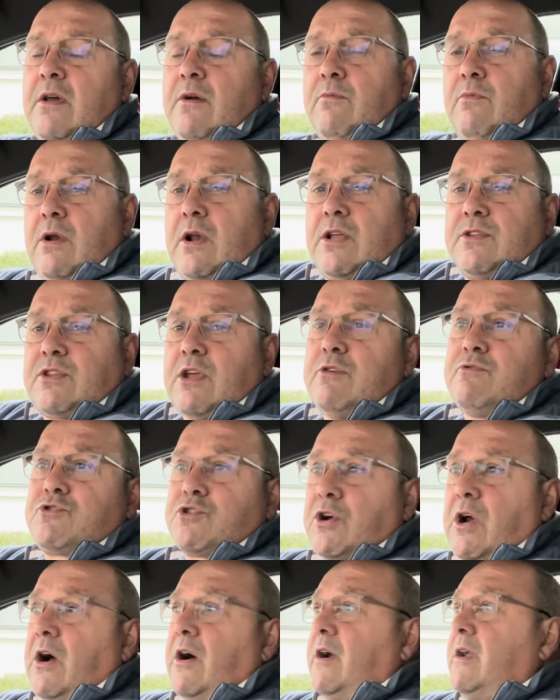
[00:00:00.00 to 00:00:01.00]
Well, I do
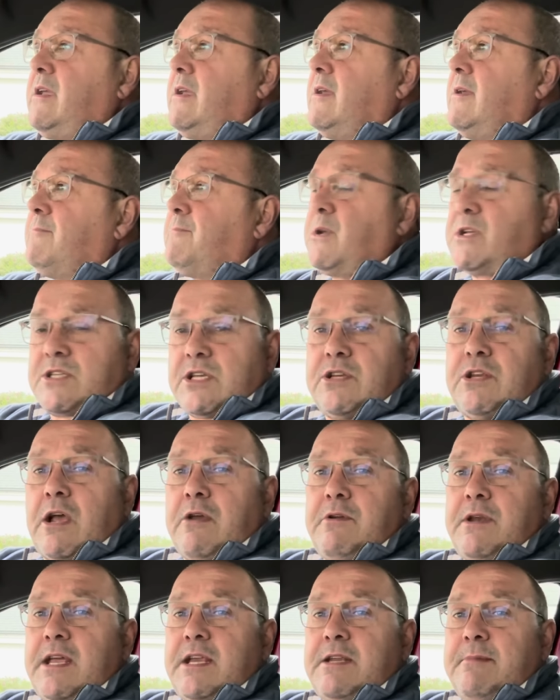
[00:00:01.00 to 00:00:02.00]
try, because you
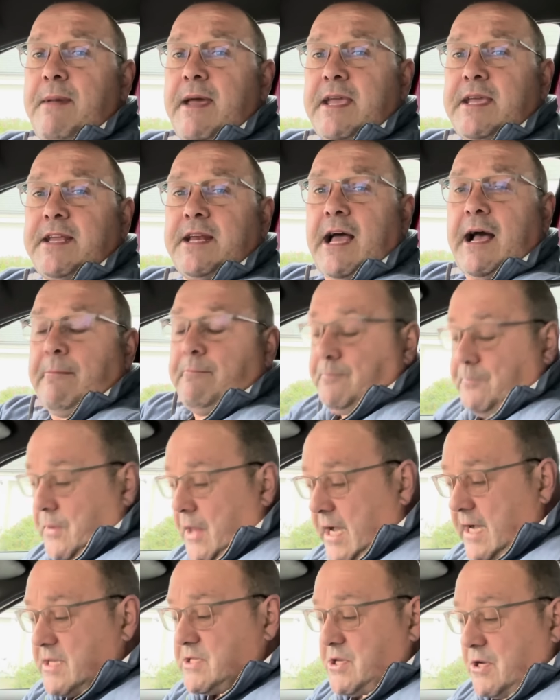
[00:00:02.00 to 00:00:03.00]
don't need to make it up,
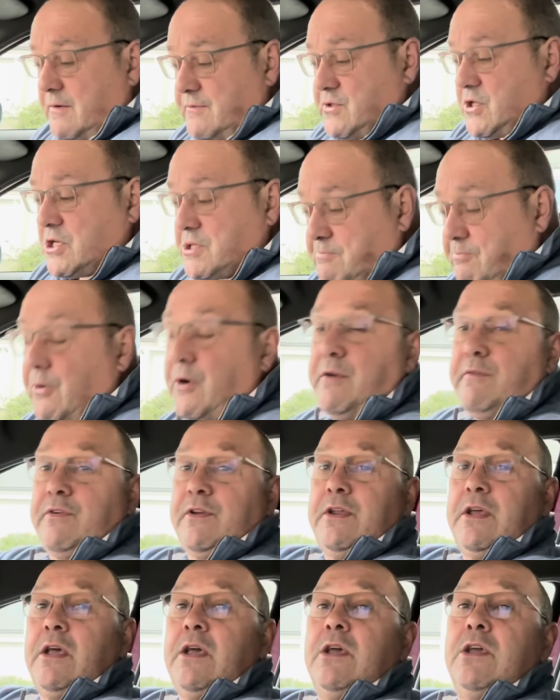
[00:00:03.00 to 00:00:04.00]
as I've just proven.